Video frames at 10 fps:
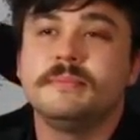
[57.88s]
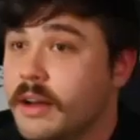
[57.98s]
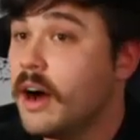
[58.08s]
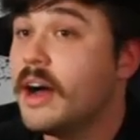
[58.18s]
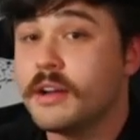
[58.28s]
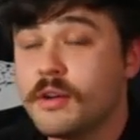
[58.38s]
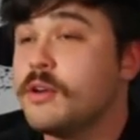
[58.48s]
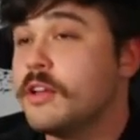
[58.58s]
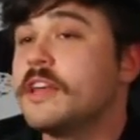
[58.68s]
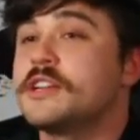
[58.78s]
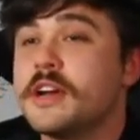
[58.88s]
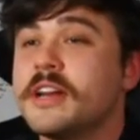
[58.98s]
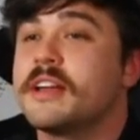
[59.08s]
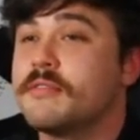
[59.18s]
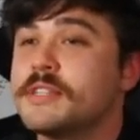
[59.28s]
I call on that
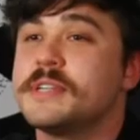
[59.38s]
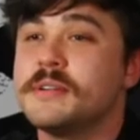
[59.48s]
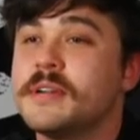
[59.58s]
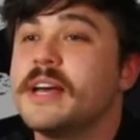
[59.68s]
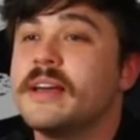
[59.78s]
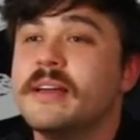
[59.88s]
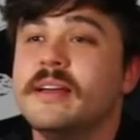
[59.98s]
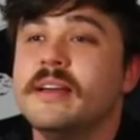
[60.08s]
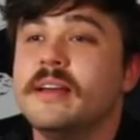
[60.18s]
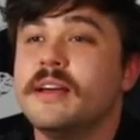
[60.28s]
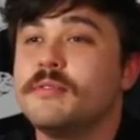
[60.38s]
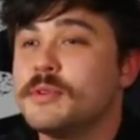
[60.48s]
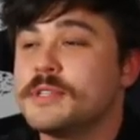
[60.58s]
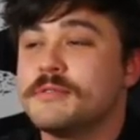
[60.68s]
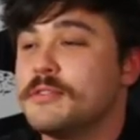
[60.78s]
training every single day. If it
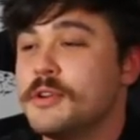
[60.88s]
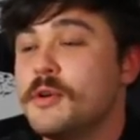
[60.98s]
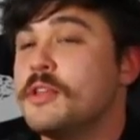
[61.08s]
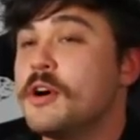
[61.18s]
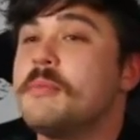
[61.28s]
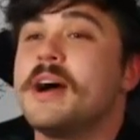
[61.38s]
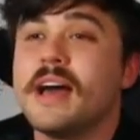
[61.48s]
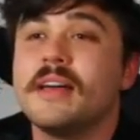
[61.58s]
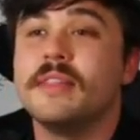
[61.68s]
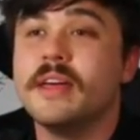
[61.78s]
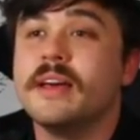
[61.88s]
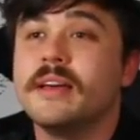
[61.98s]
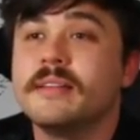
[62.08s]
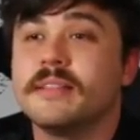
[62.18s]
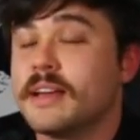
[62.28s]
wasn't for all the help I had there,
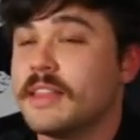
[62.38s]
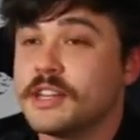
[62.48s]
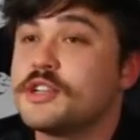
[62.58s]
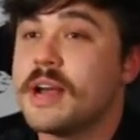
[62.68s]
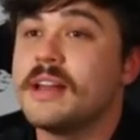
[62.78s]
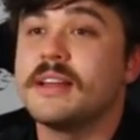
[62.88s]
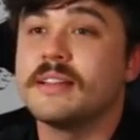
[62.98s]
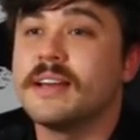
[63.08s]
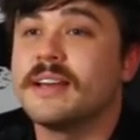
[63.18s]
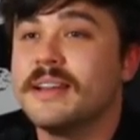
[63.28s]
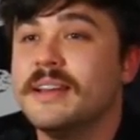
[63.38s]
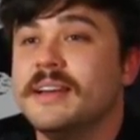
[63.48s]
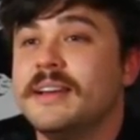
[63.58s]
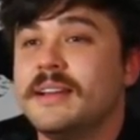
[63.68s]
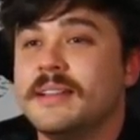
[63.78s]
like that training, like
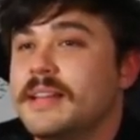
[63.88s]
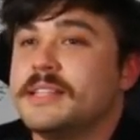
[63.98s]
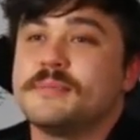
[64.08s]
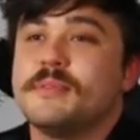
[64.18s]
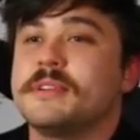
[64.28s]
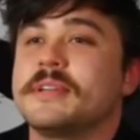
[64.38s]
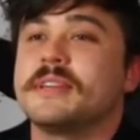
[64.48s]
that's what